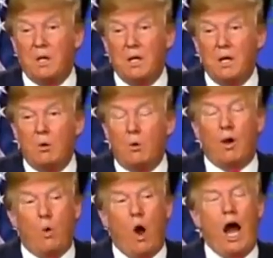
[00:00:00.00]
We
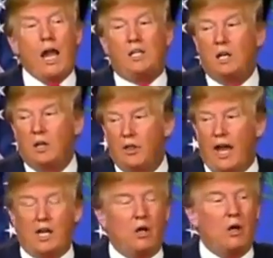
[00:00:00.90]
want, thank
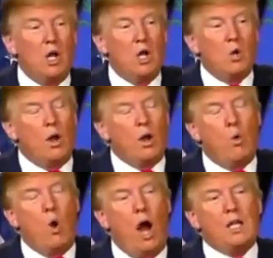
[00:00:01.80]
you, we
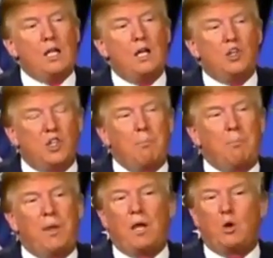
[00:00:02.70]
want
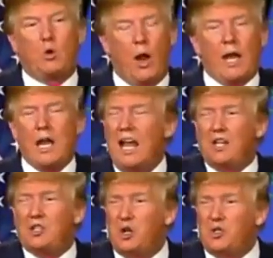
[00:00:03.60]
something great. It's
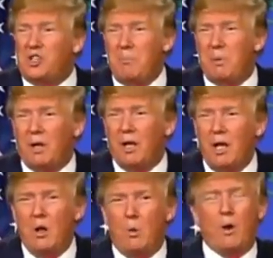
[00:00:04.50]
so simple.
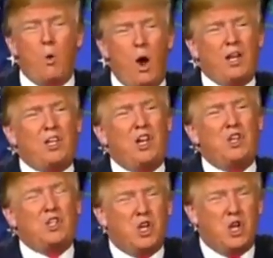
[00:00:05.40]
We want
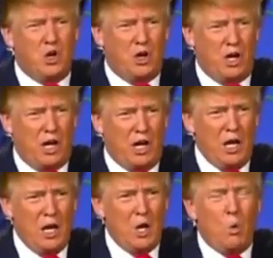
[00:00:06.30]
security.
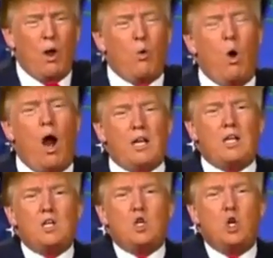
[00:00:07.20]
We want
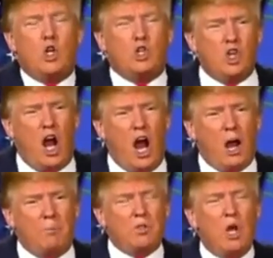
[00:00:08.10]
good
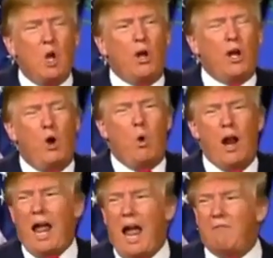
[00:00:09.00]
jobs. We don't want to
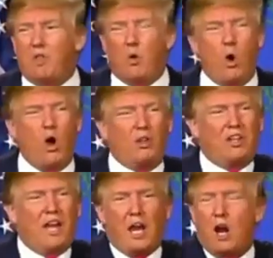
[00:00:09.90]
have the world
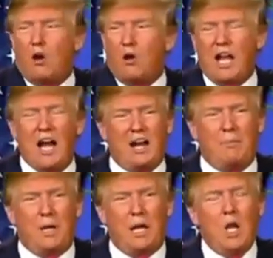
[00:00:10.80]
take our
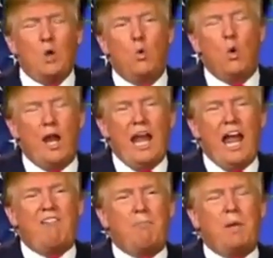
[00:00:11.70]
economy. We
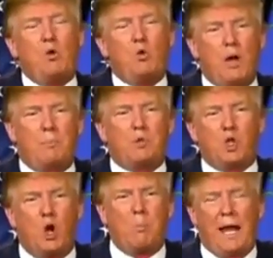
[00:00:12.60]
have been ripped so
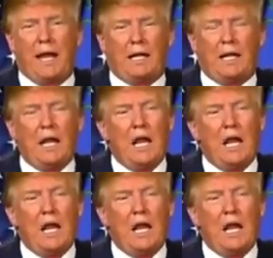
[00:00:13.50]
badly.